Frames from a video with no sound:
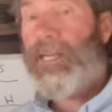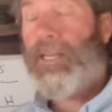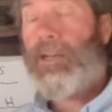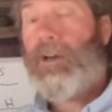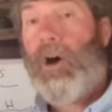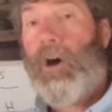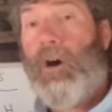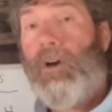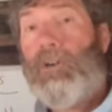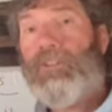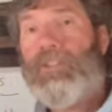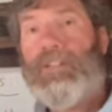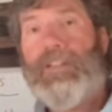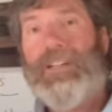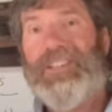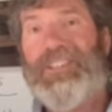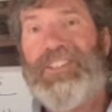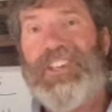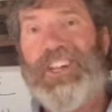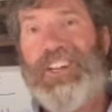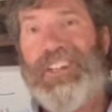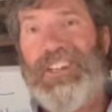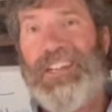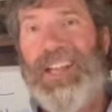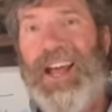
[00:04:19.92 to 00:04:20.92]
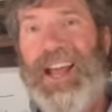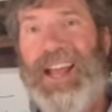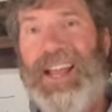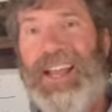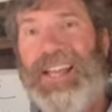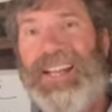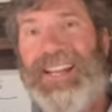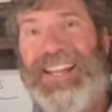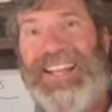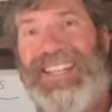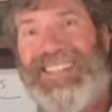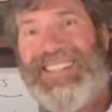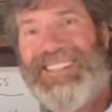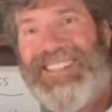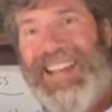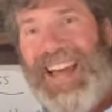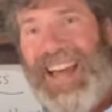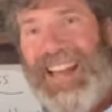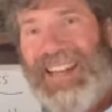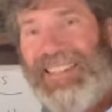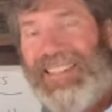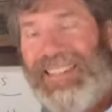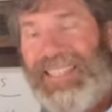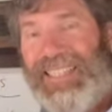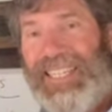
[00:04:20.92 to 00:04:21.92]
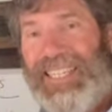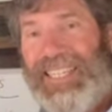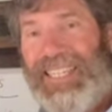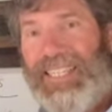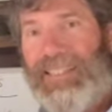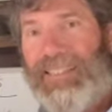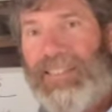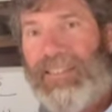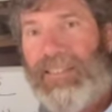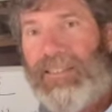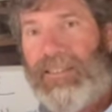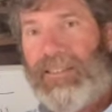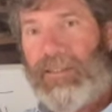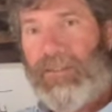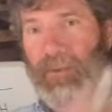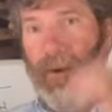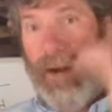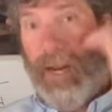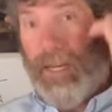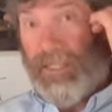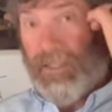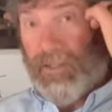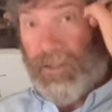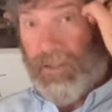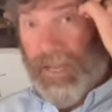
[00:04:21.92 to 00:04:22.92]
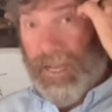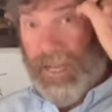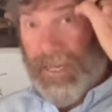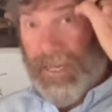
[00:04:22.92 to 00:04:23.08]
calls and it's a client, it's not a lead, right? So they